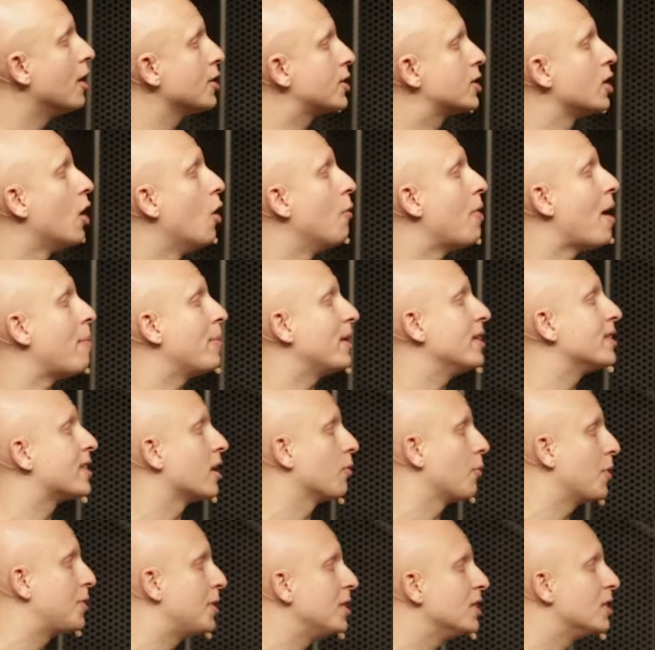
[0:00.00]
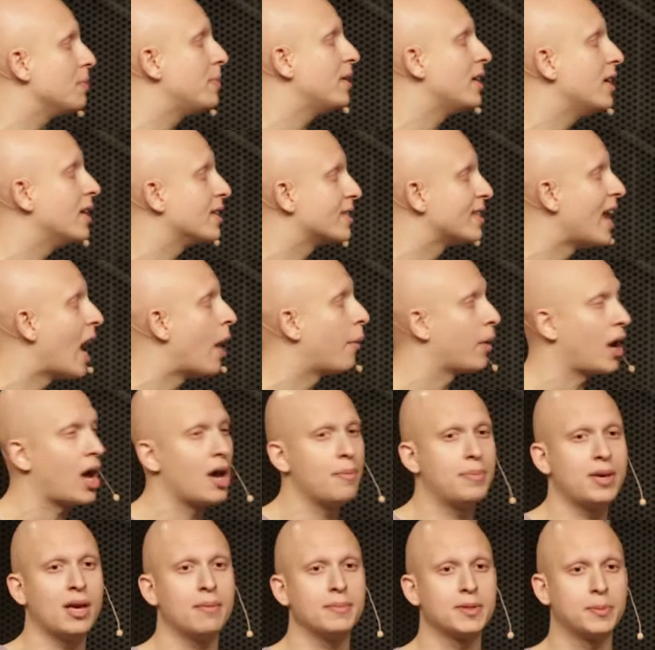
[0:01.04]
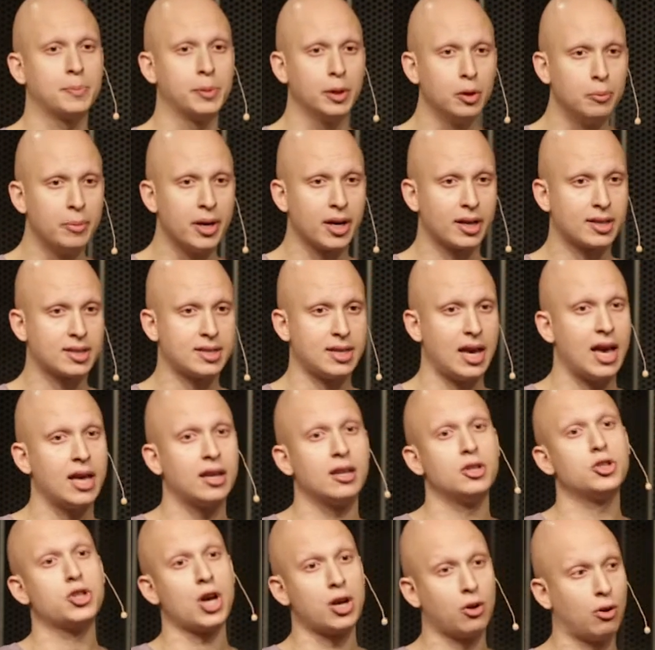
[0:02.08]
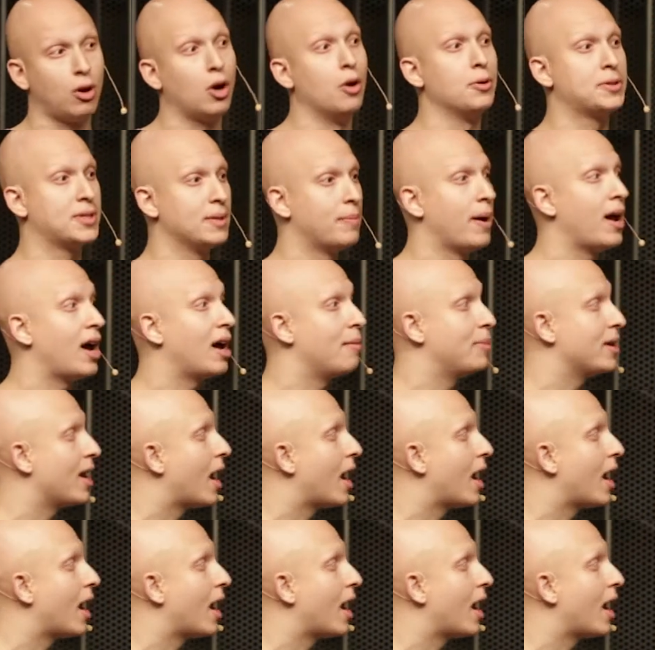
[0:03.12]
So that means that RethinkDB is now in IBM's Bluemix and in general hosted by